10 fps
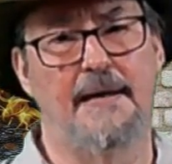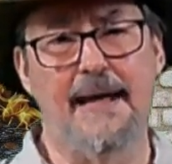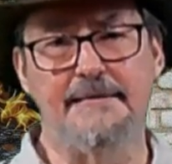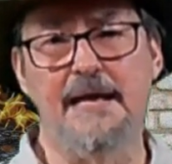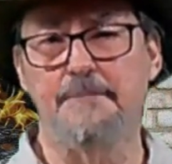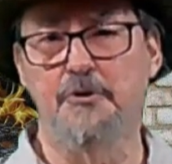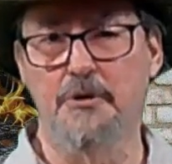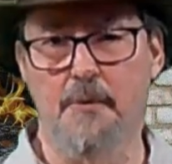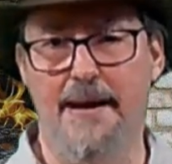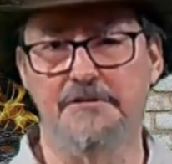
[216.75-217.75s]
And as I
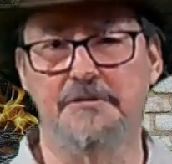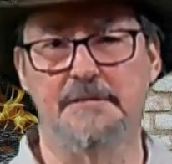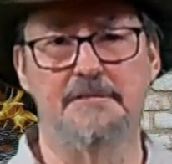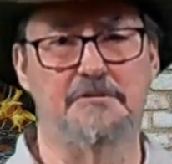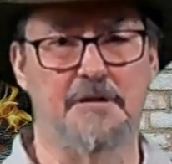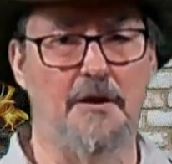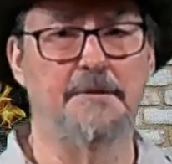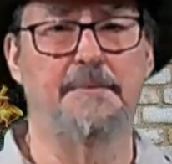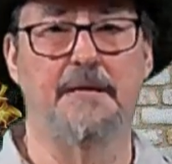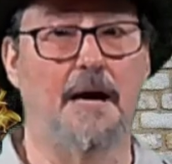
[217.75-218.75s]
progressed, it
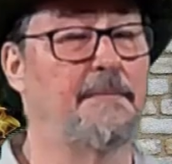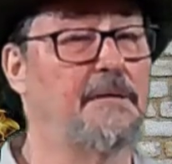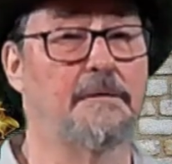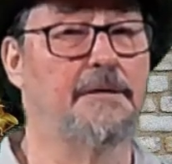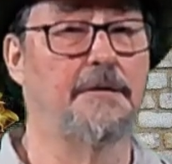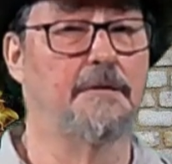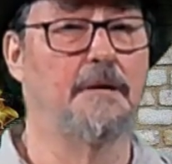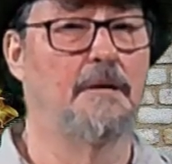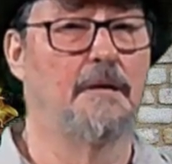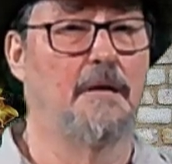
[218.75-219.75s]
started becoming
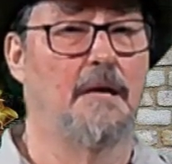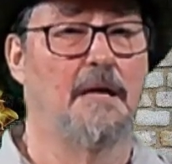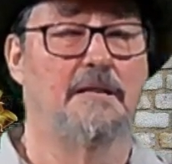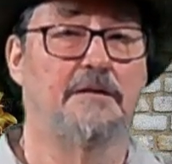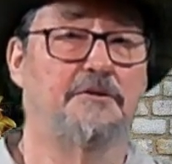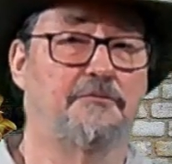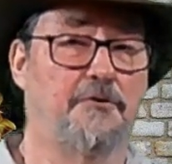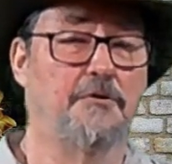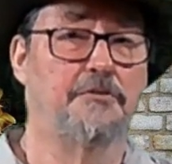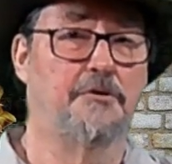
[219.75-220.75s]
clear that the
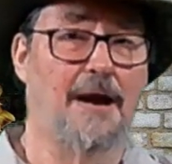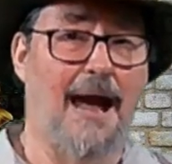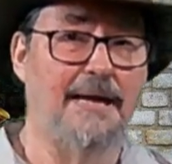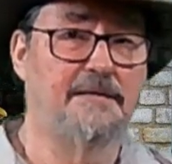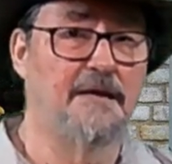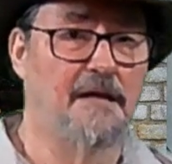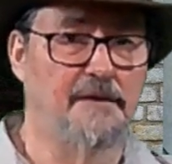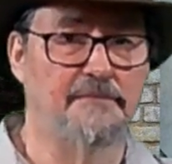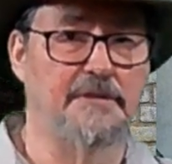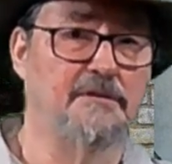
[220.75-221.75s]
further I
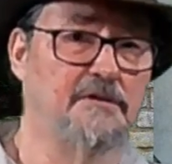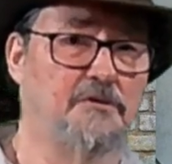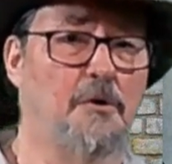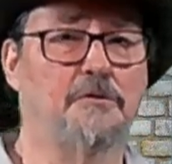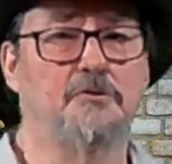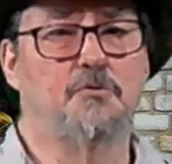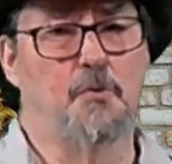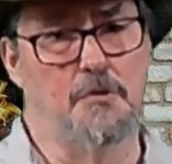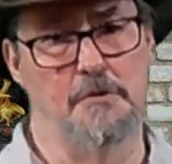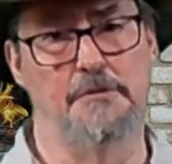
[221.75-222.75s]
delved into
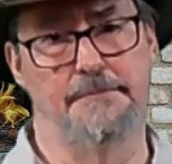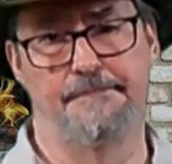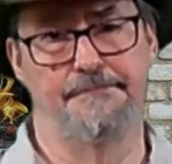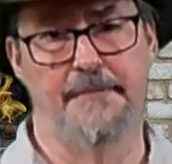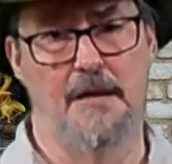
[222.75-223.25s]
Tolkien's world,